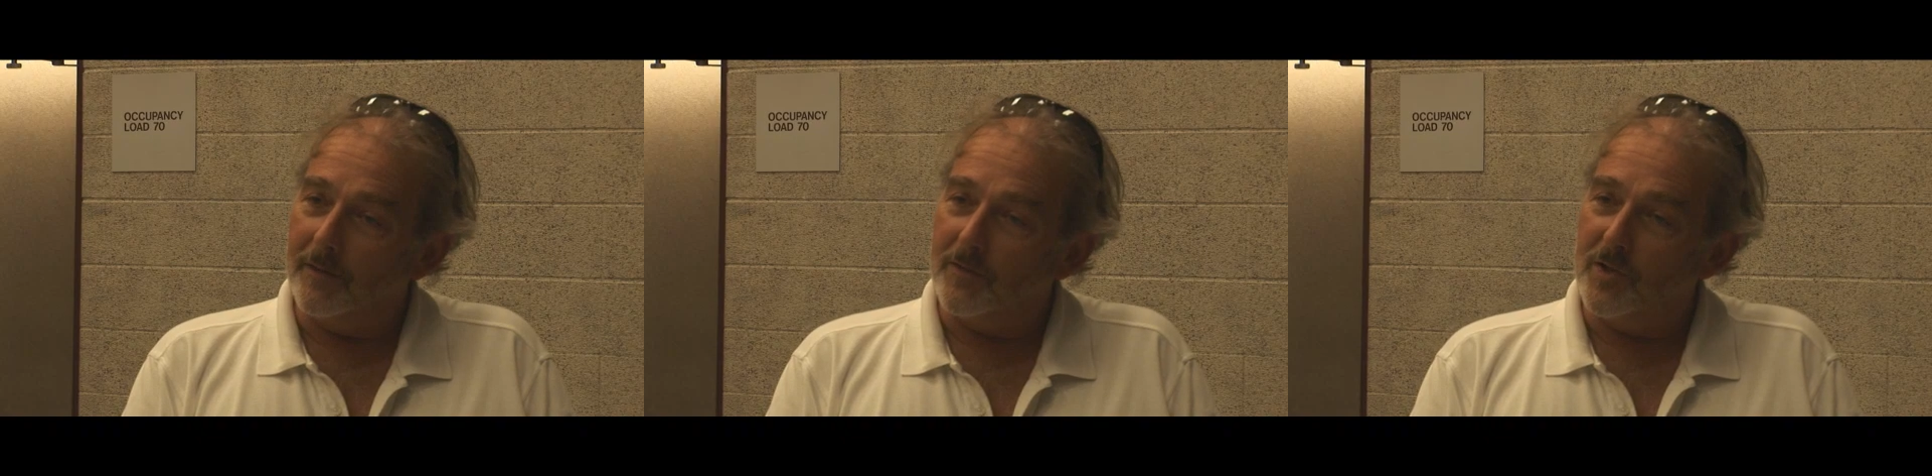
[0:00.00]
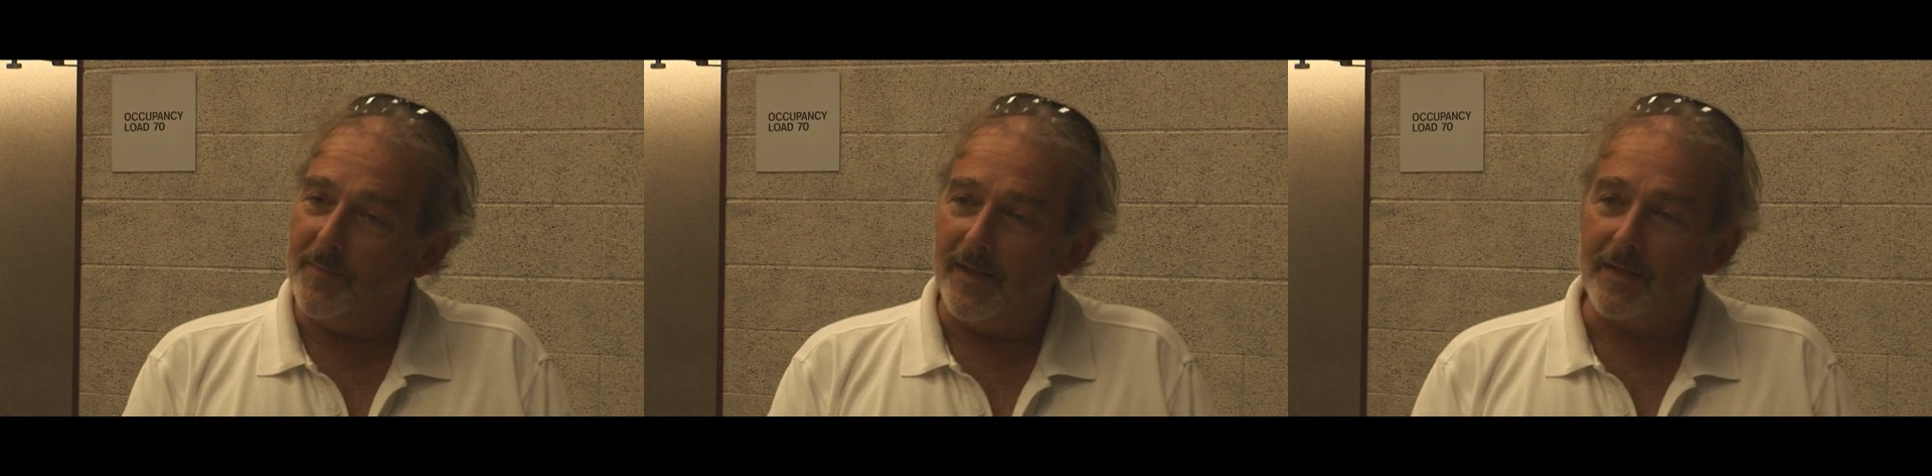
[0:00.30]

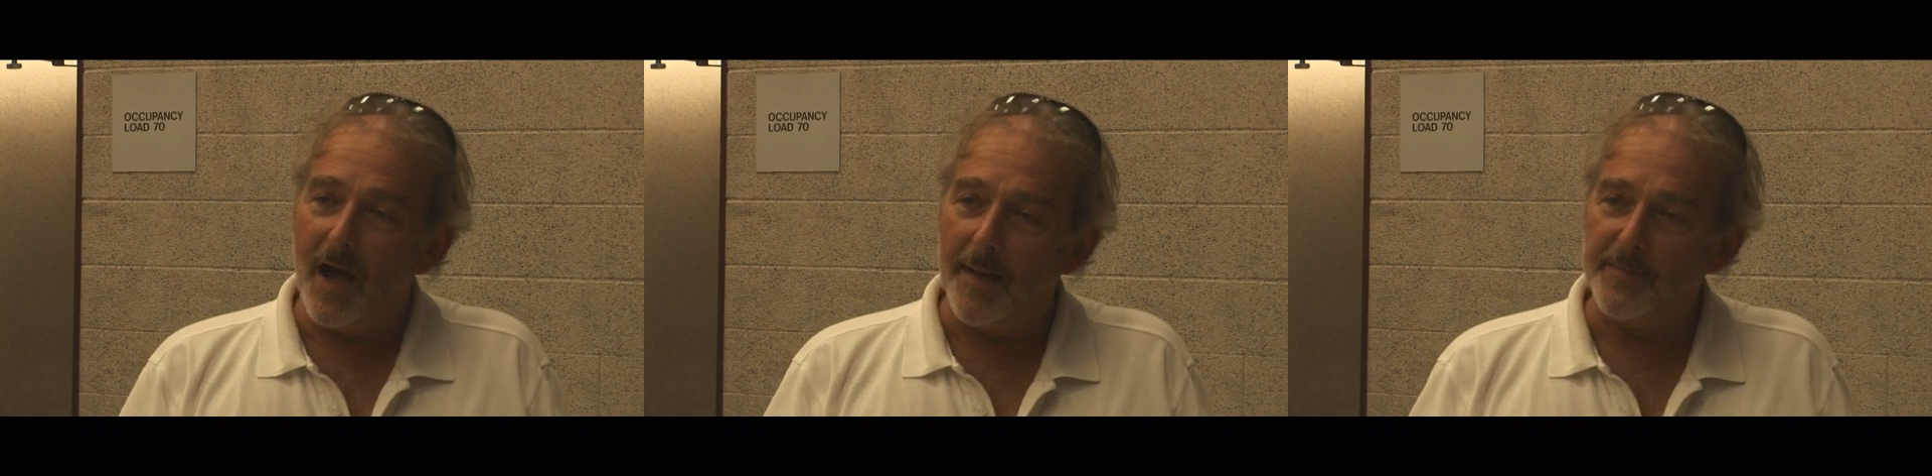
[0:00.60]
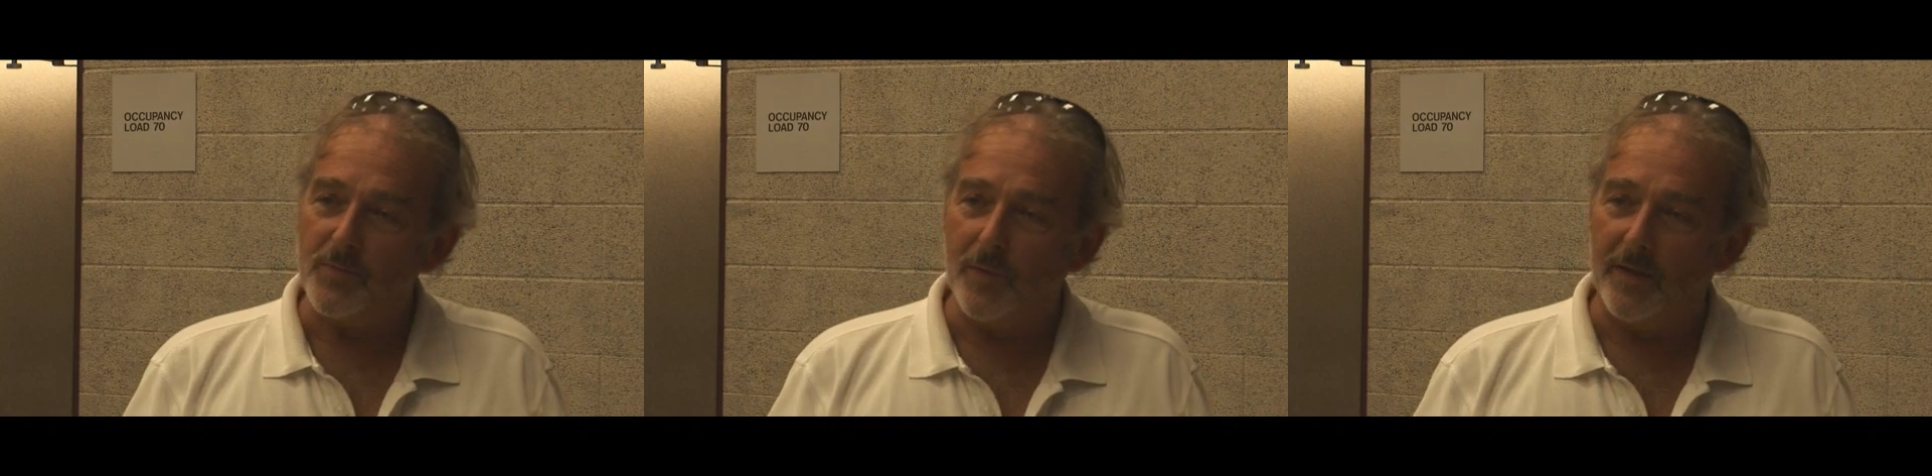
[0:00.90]
Too many
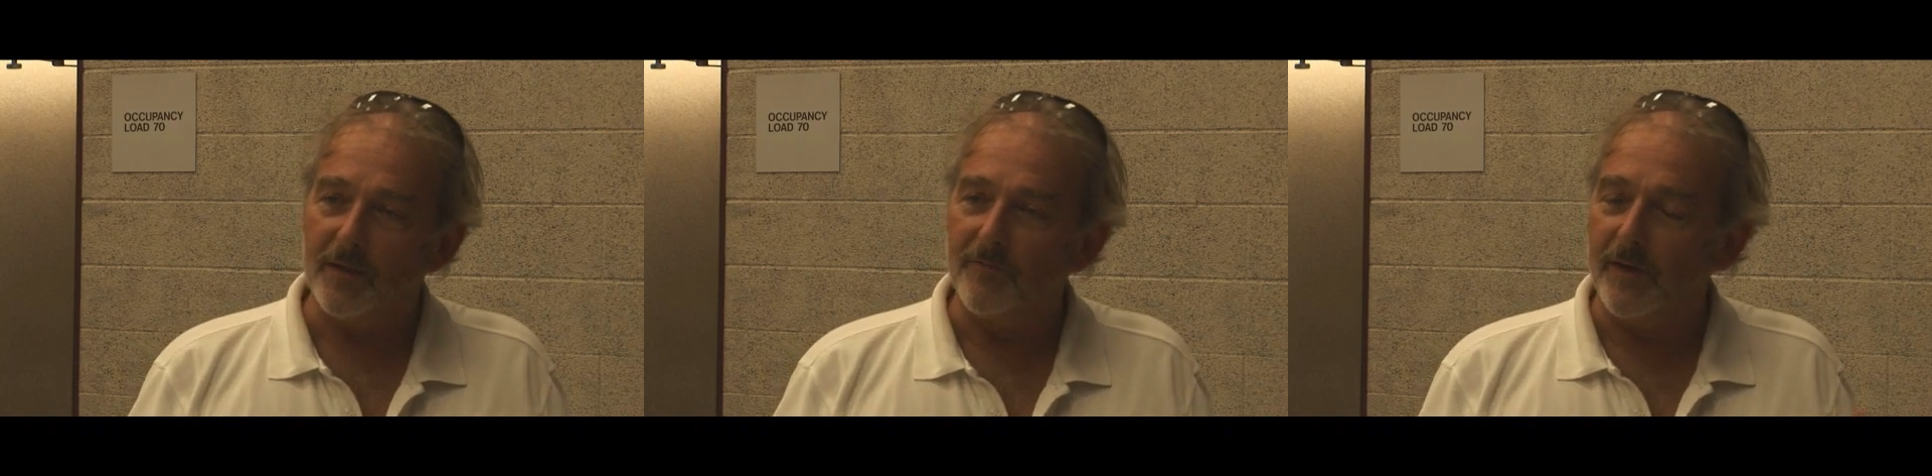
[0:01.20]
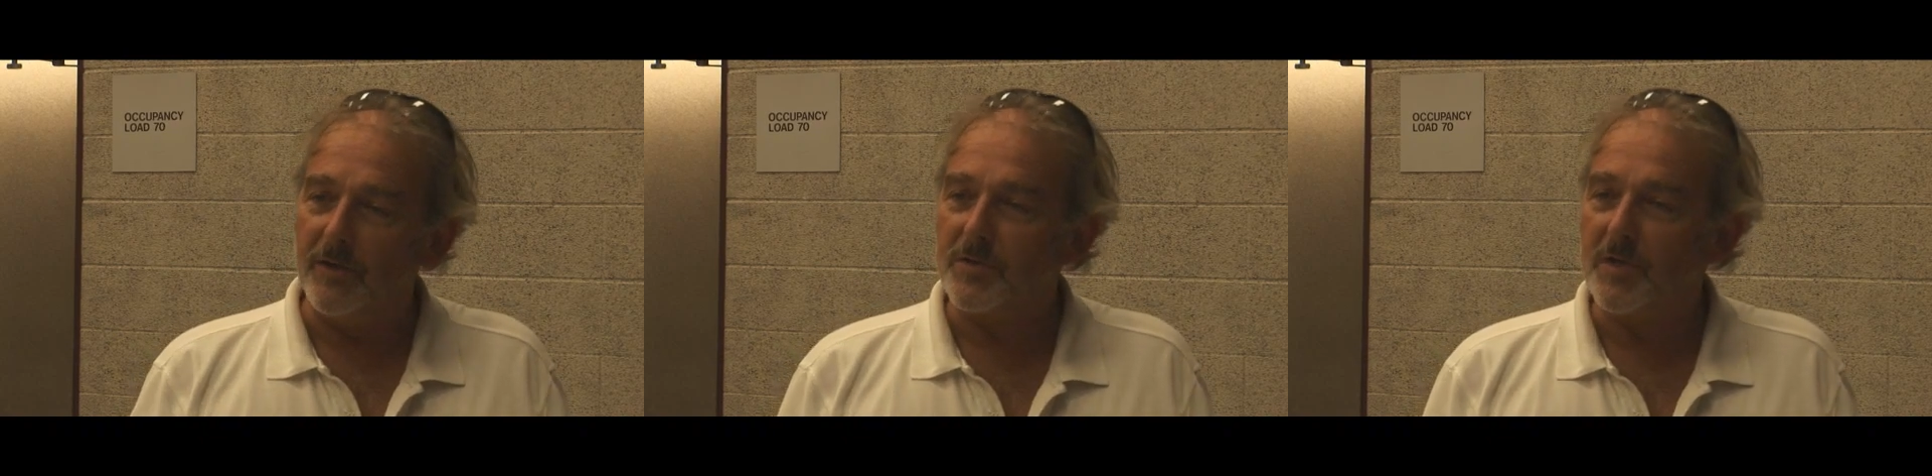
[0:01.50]
times we
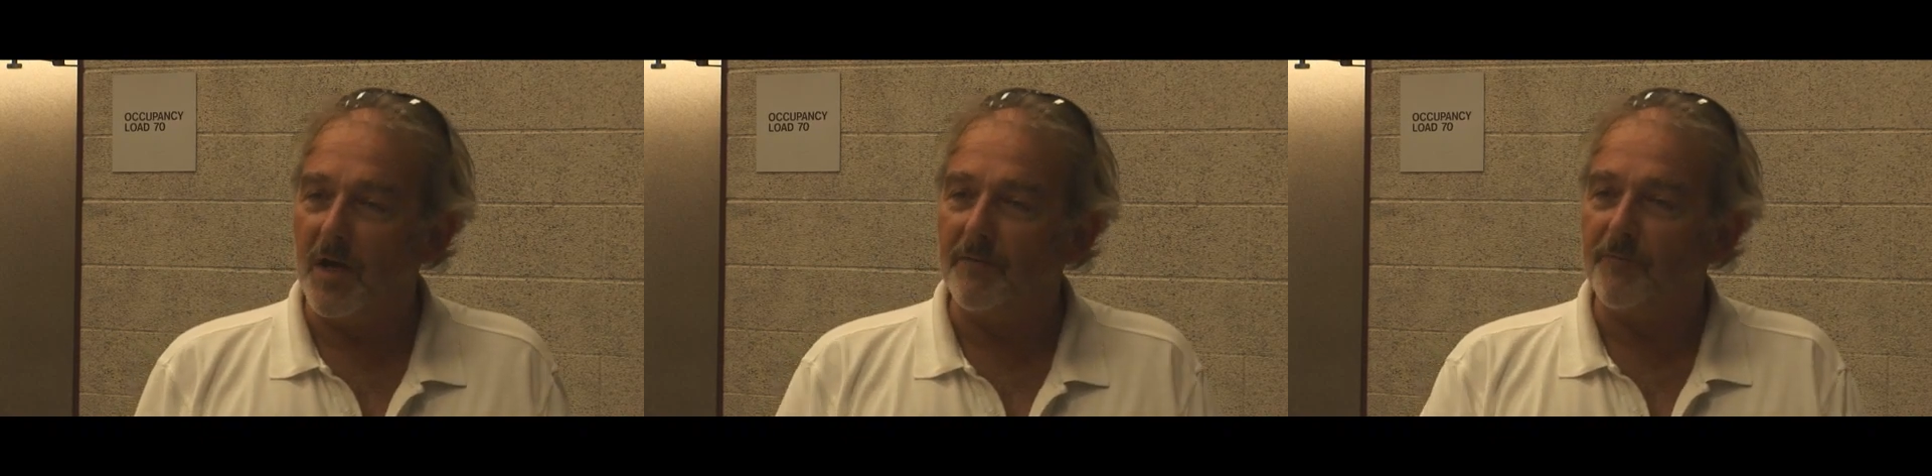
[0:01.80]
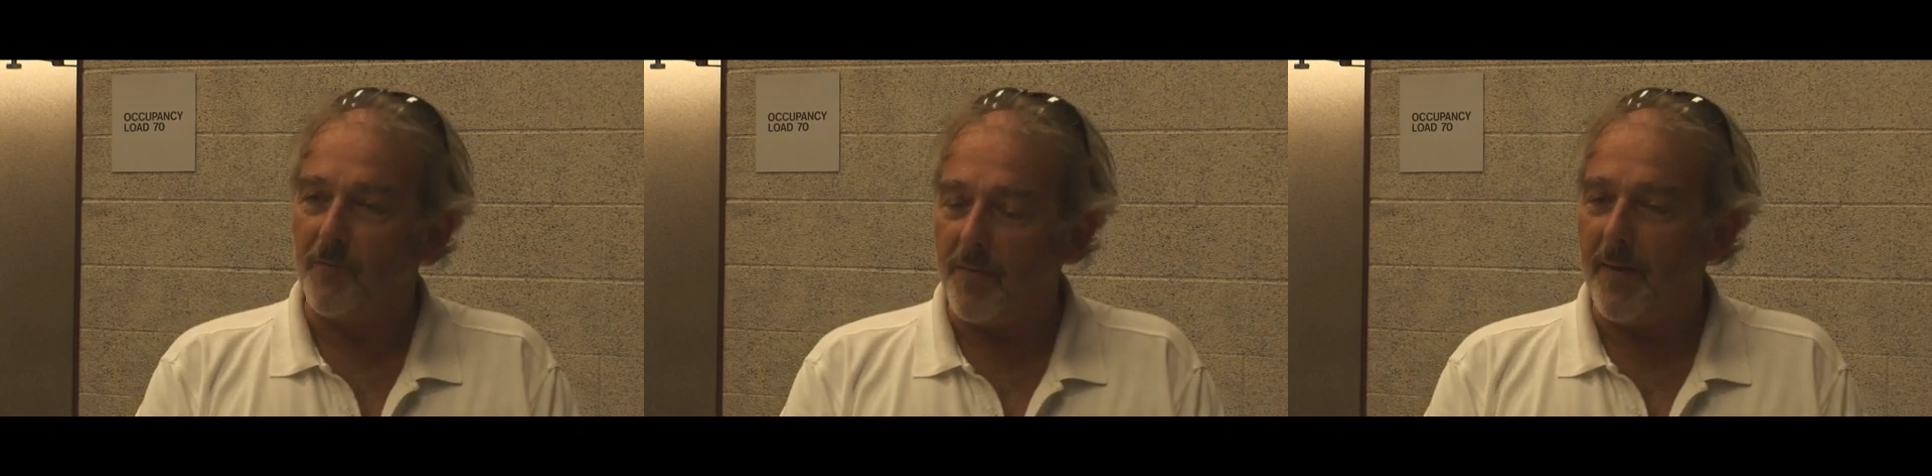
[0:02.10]
configure
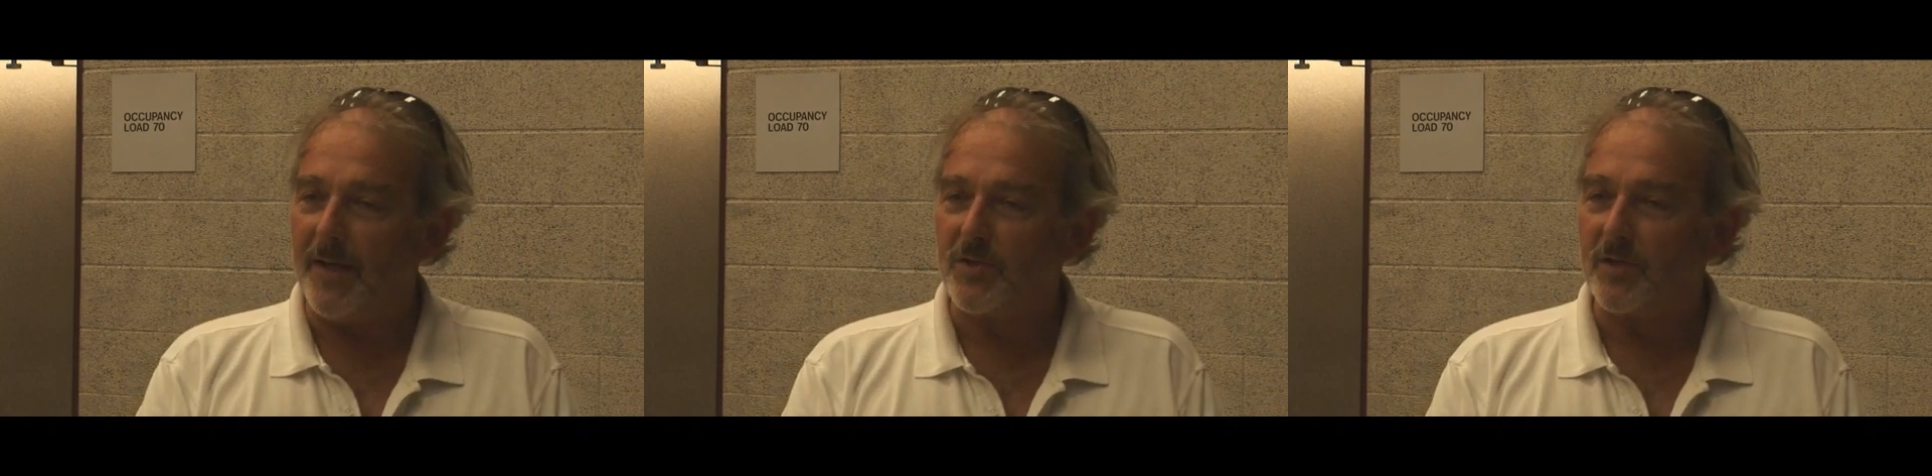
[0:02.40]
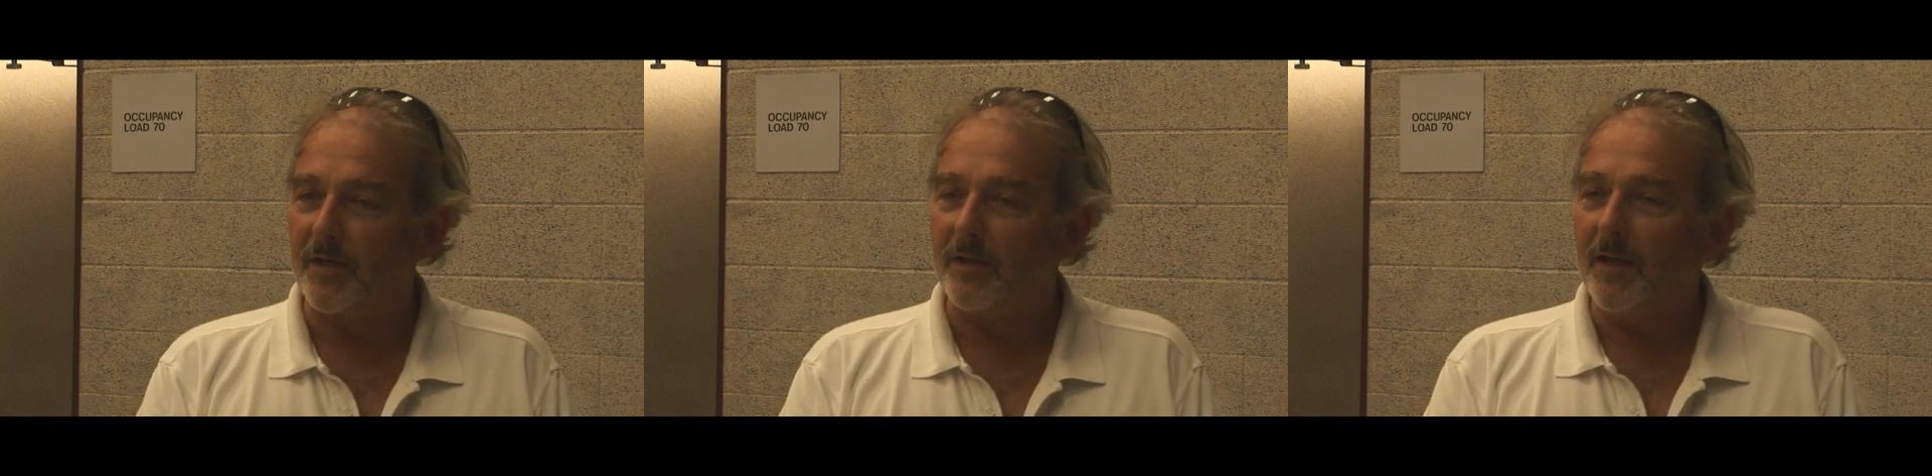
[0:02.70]
stuff for the
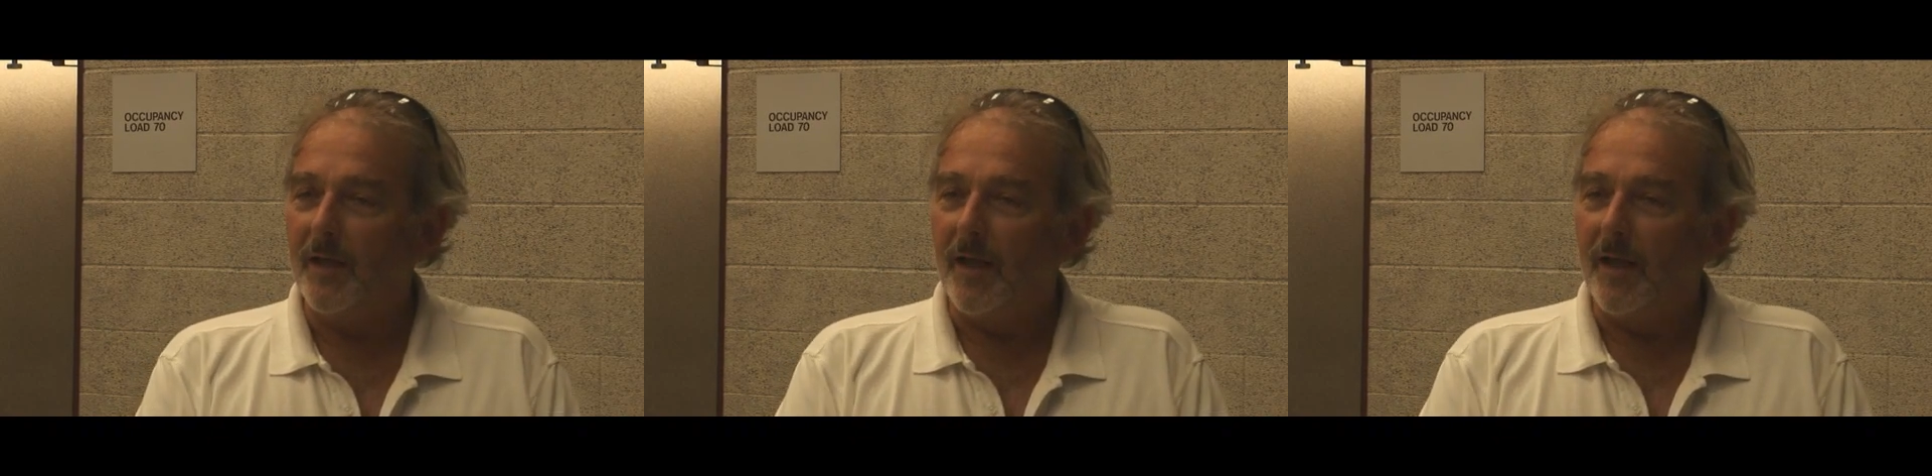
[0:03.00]
patient,